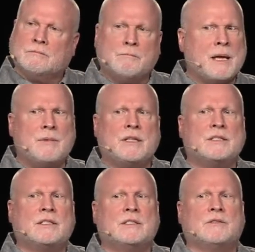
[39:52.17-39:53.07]
maybe
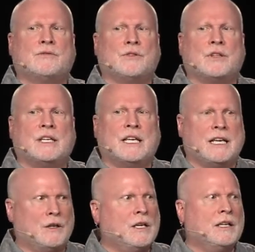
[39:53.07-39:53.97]
this isn't for the
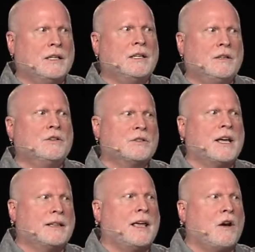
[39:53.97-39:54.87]
king. It looks
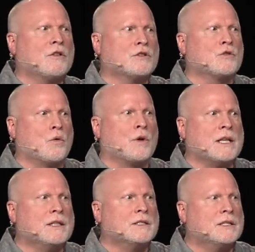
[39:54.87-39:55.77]
like they are
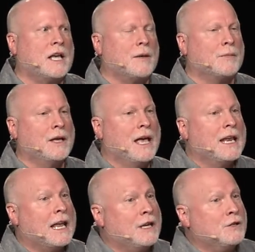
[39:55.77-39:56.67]
storing this up.
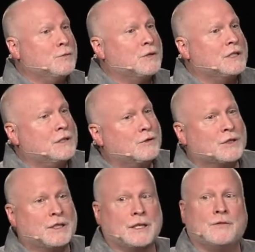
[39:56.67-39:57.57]
Now, here's what's
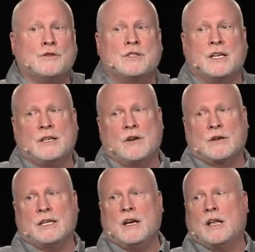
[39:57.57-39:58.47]
interesting if you study
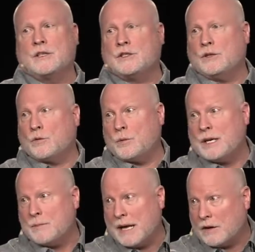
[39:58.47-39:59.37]
archaeology or
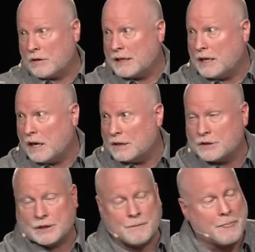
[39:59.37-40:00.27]
read about
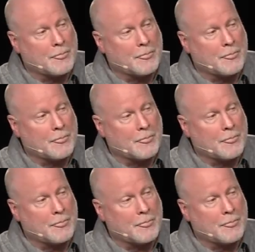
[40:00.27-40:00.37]
archaeology.